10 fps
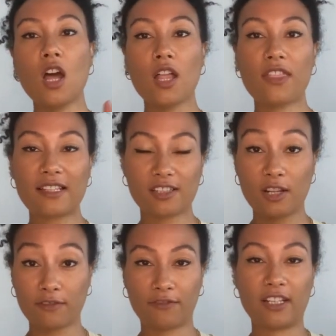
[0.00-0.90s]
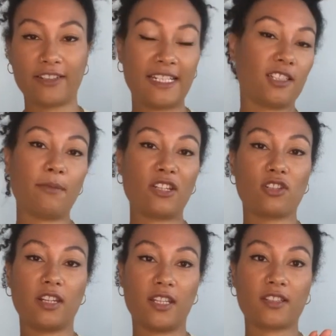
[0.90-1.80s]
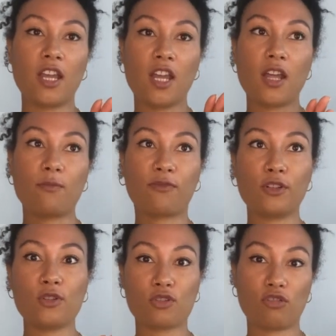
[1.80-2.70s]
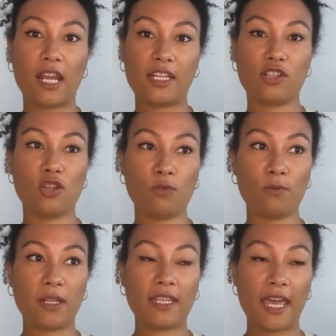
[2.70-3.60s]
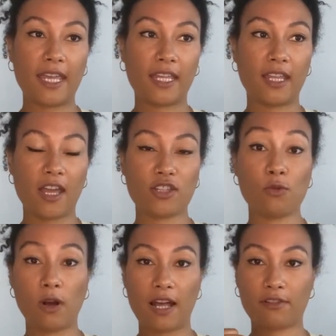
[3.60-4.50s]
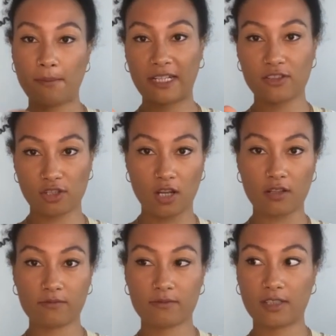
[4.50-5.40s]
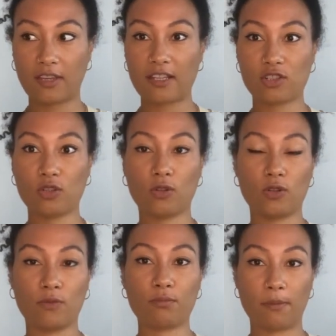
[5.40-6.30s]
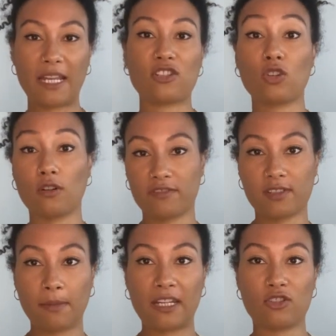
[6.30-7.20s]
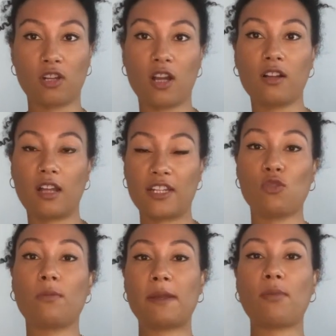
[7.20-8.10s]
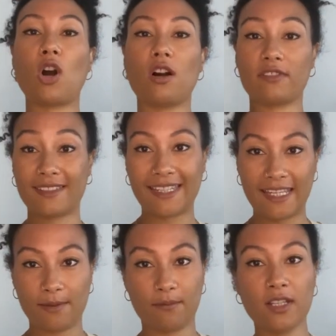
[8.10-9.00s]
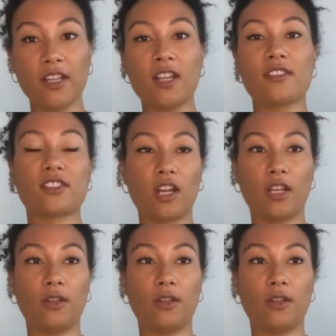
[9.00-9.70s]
That's another thing I need to mention, is through your training, you will have a manager. So that's your probation officer manager, and you will be part of a team. So